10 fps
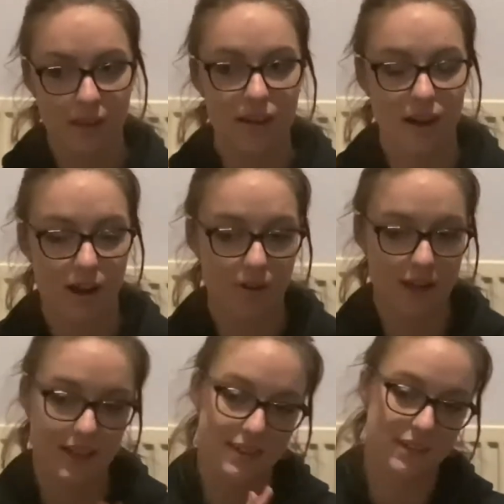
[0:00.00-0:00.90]
I
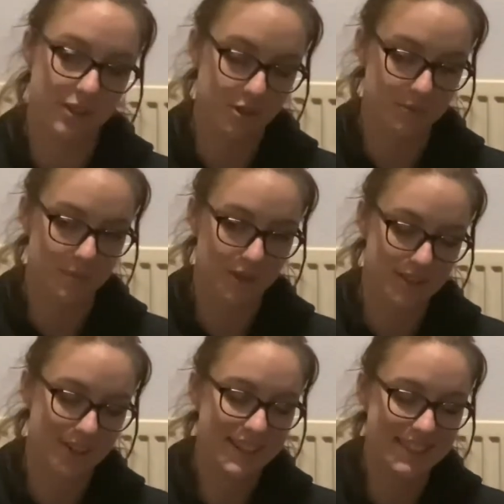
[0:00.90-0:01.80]
like the new book
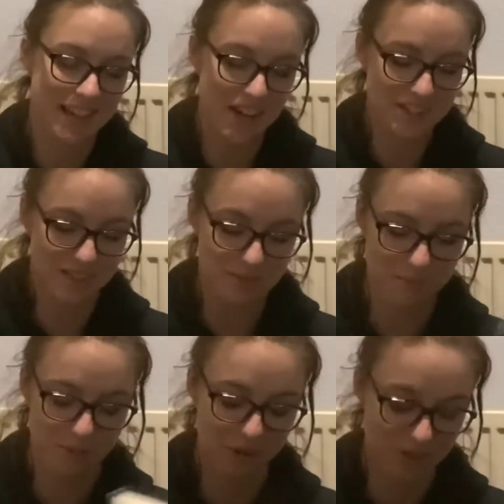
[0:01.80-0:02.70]
series that I just
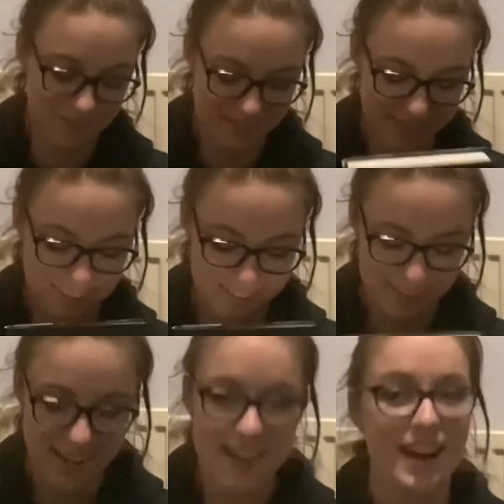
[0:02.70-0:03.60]
brought.
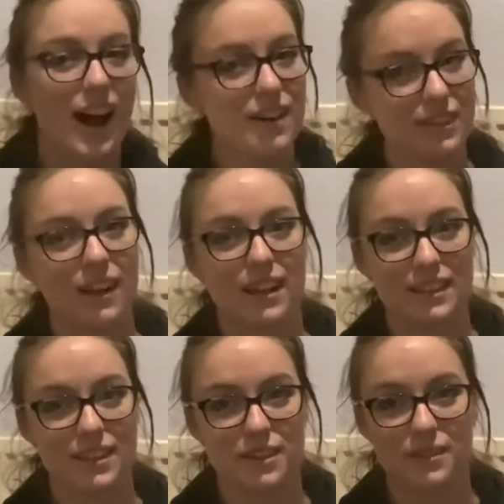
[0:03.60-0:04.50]
Hopefully I like the
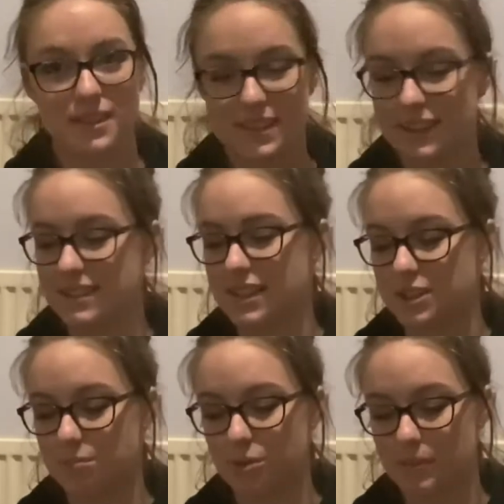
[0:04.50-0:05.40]
new series that I
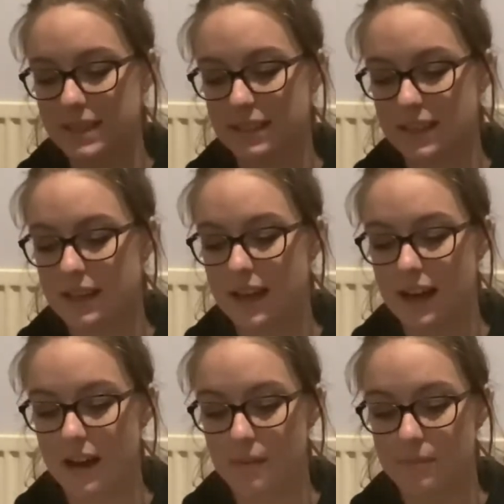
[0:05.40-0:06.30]
just brought, basically.
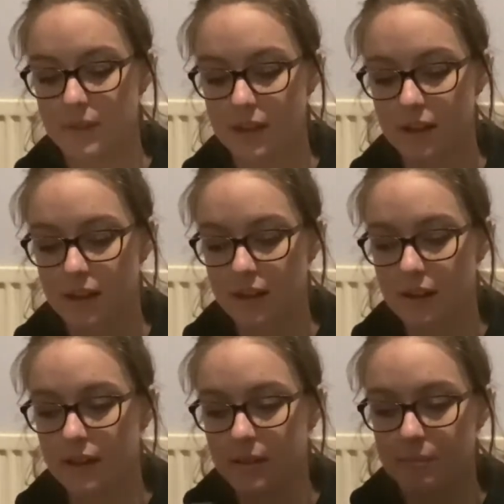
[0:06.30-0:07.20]

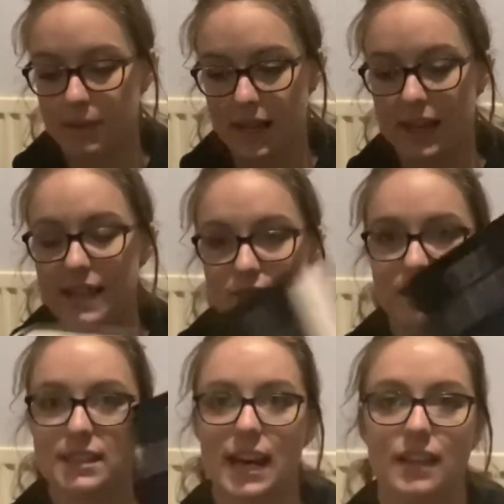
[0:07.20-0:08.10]
But yeah, it is
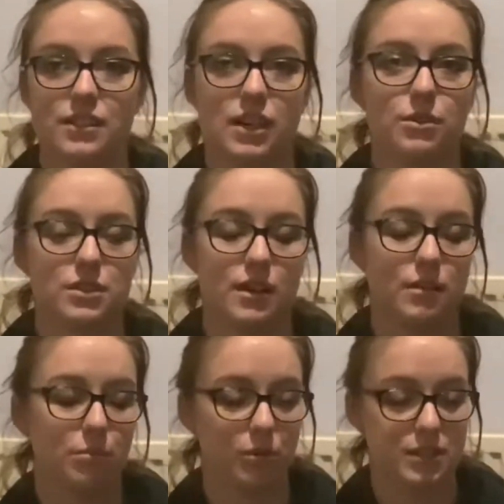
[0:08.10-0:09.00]
really sad because I also
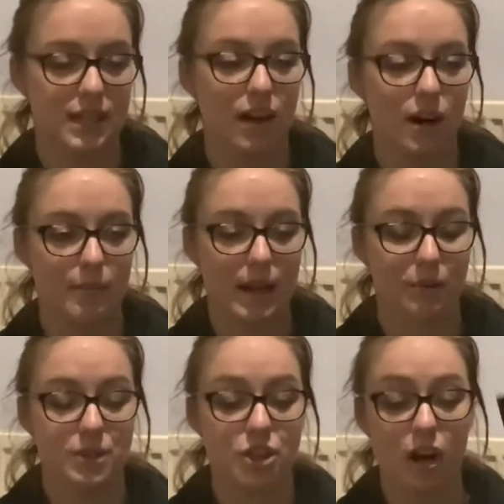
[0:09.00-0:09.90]
brought it in hardback,
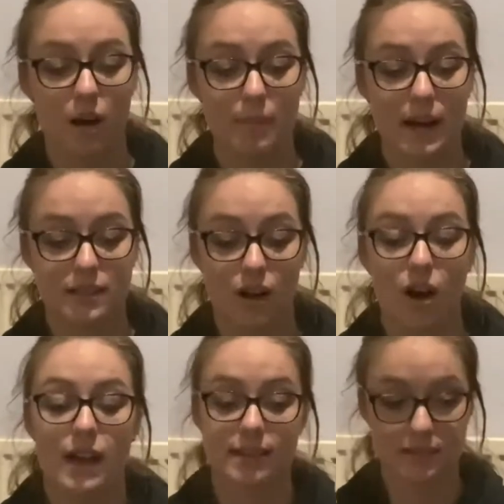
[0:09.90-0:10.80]
which hardbacks
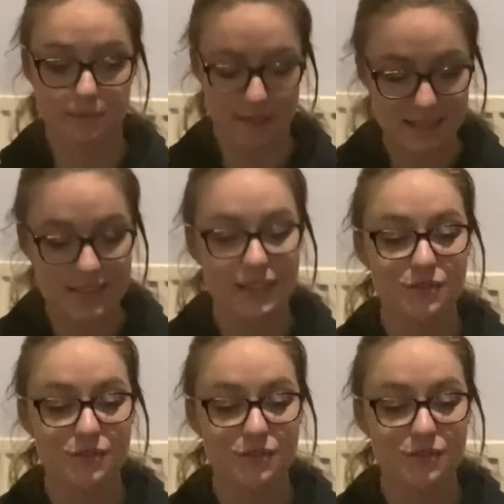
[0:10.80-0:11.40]
are expensive,